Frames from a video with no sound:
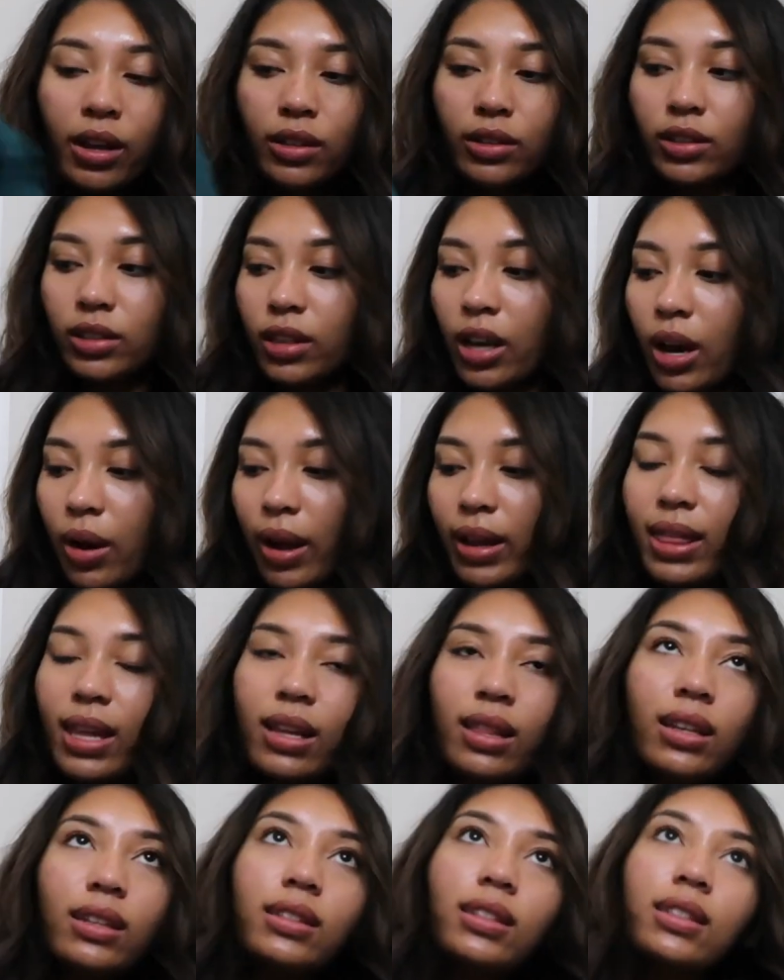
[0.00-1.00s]
So I
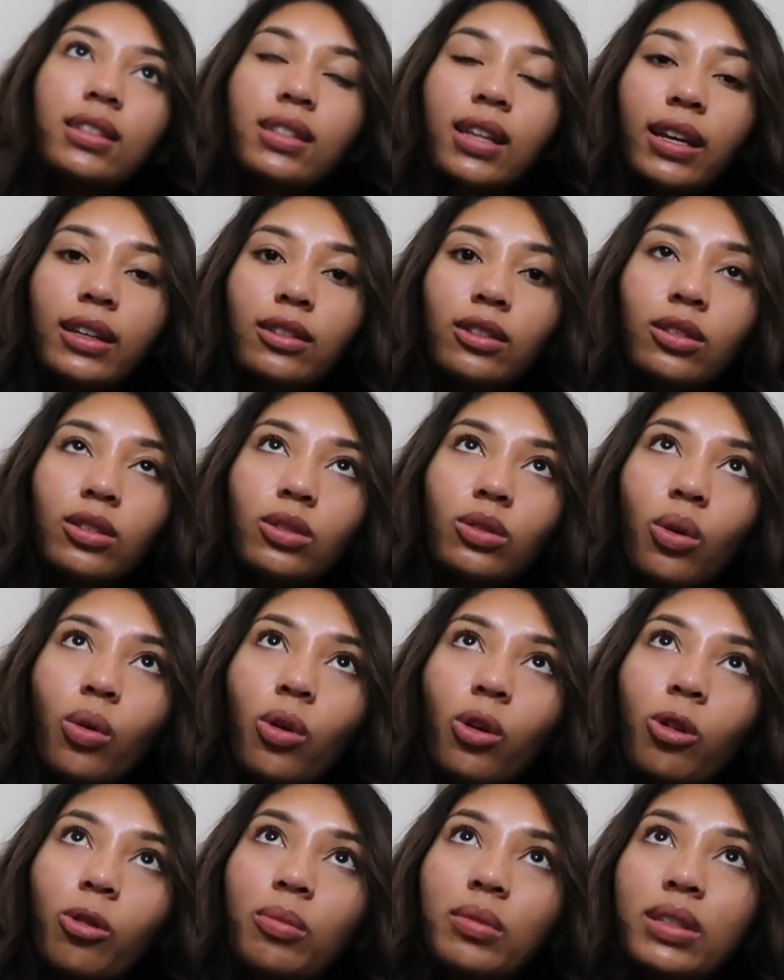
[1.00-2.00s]
think this is like
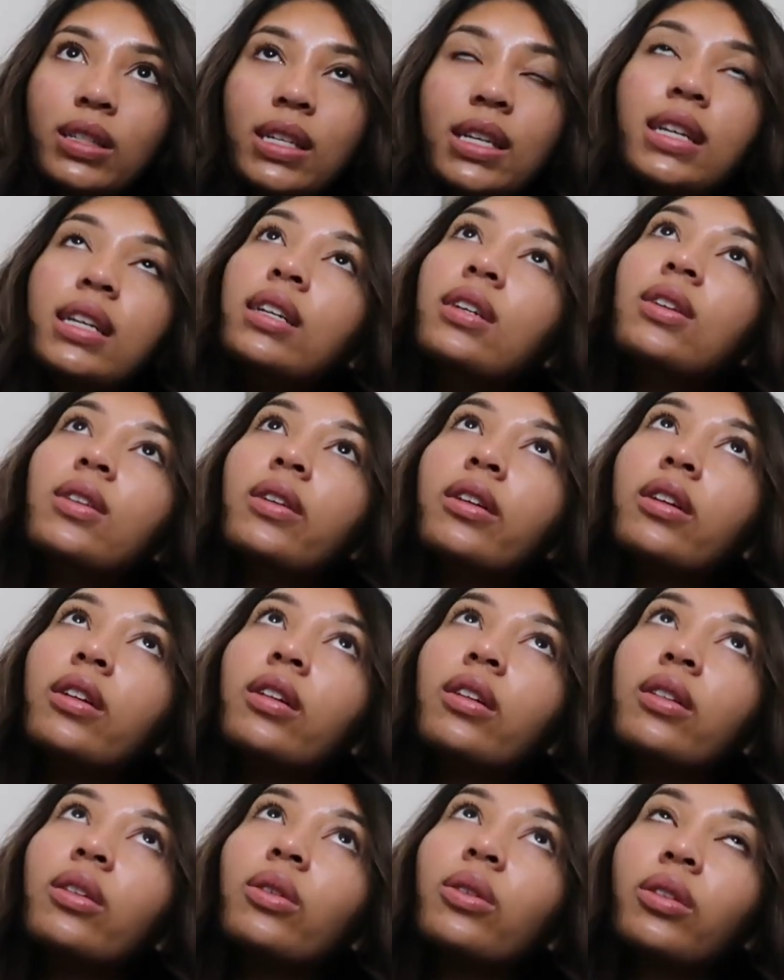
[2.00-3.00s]
storm
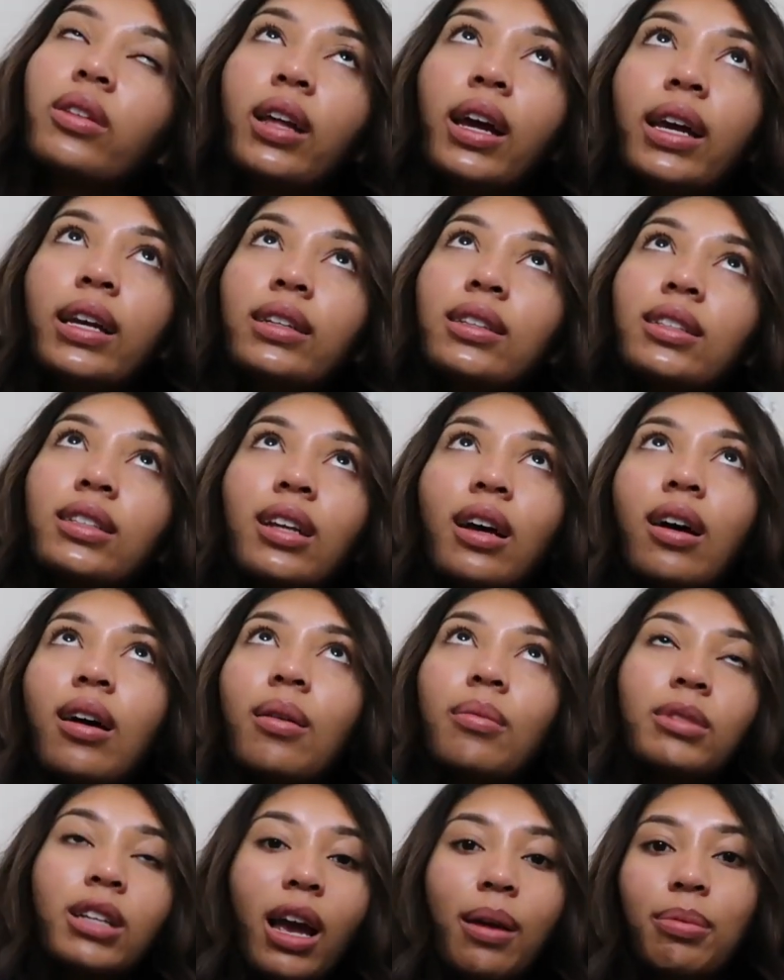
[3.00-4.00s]
teal or like
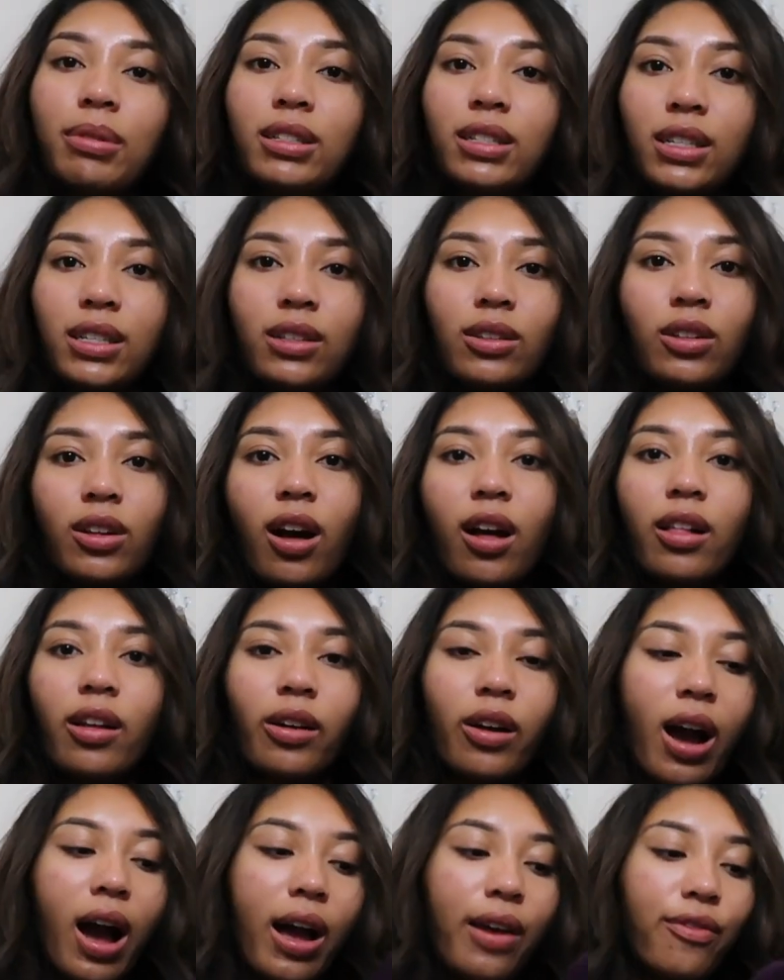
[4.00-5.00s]
some type of teal
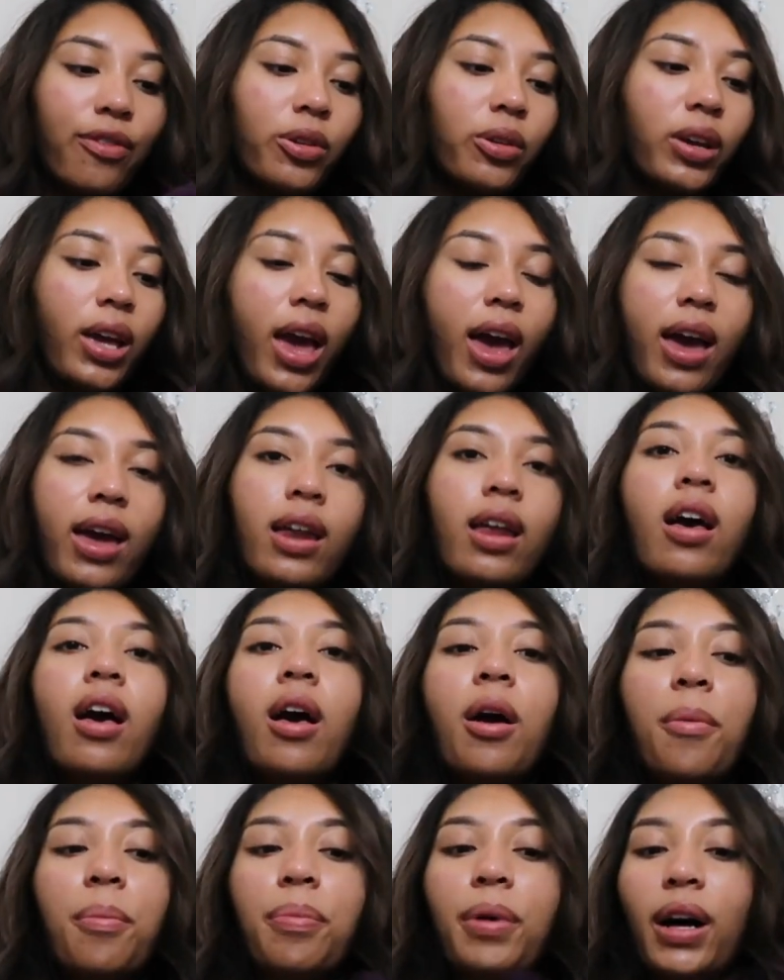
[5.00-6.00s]
color, I forget,
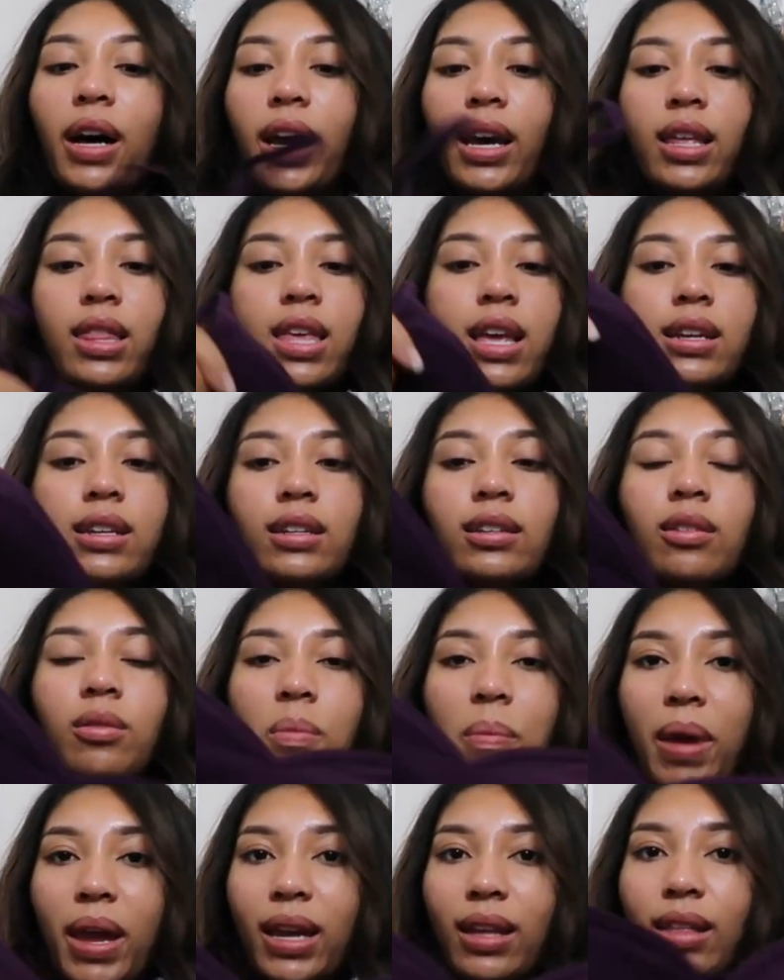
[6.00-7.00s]
but they
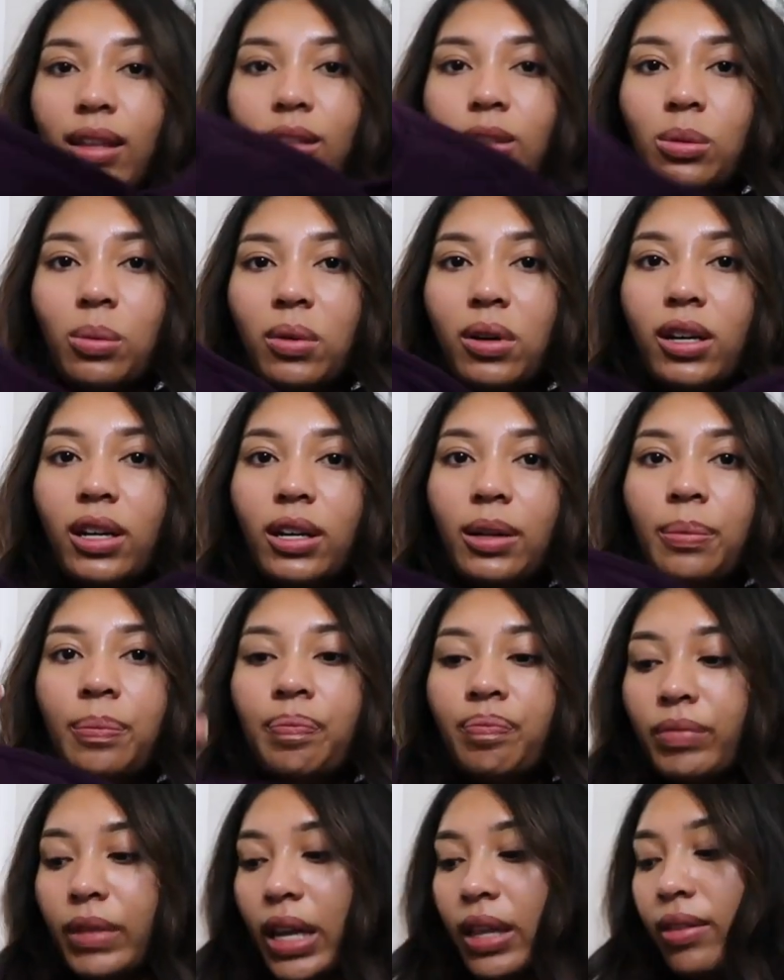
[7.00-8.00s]
didn't make this
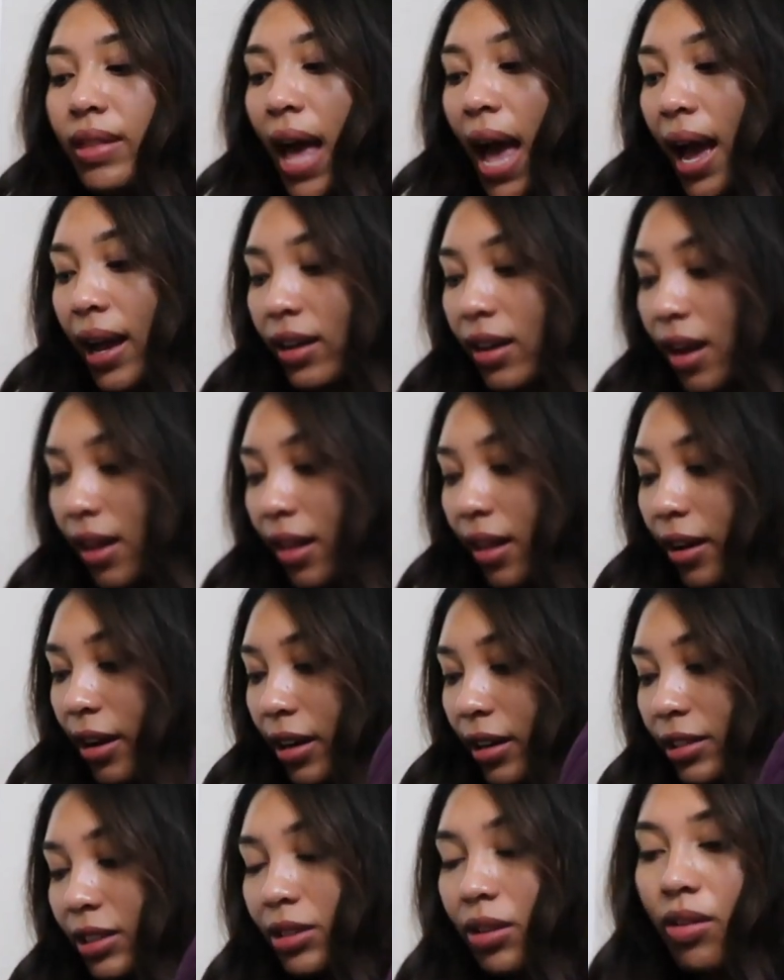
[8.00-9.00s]
one in that
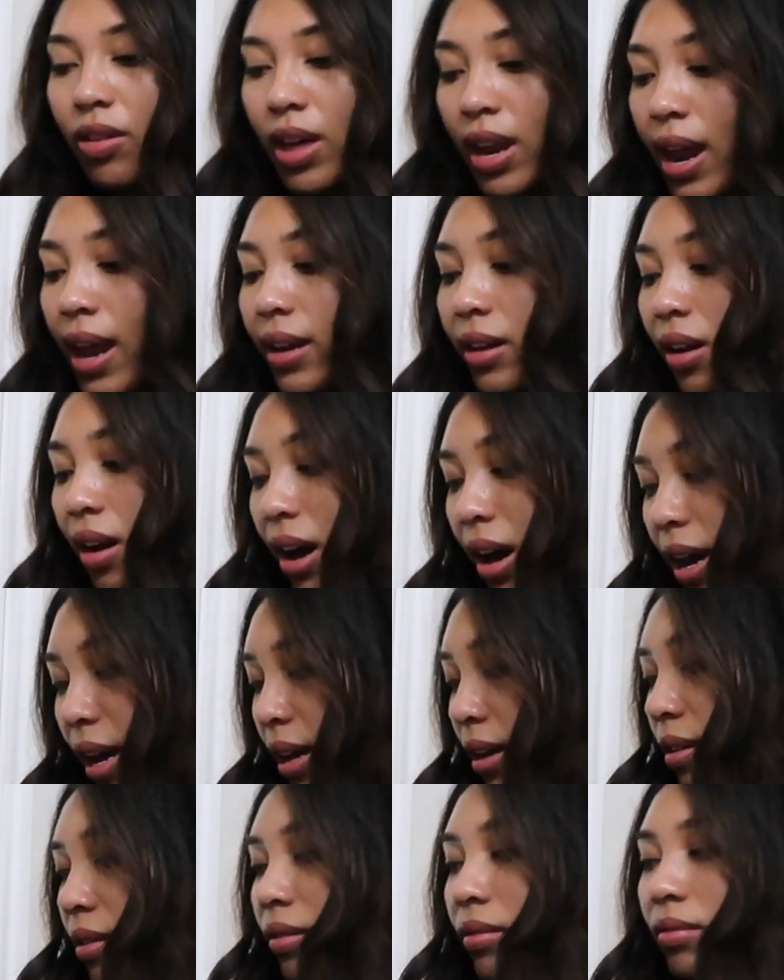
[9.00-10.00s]
color. So then I got